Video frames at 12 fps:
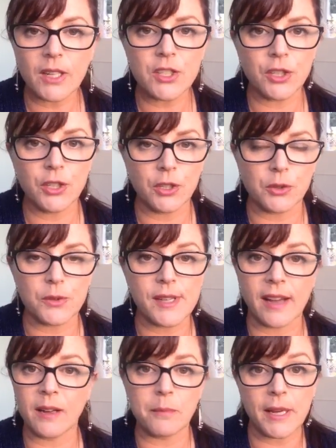to use,
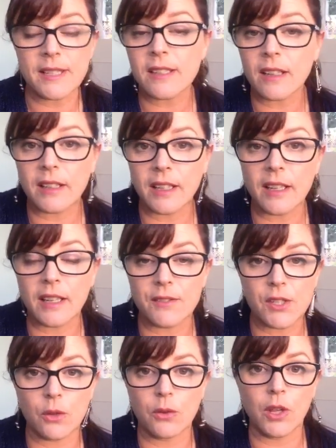and it
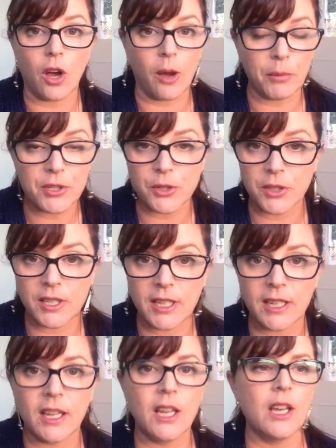gives you the
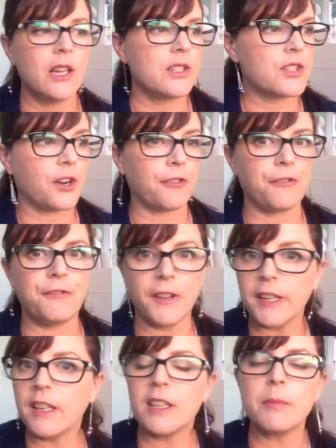opportunity to start
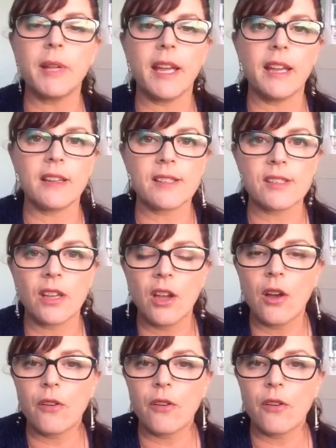filling in the blanks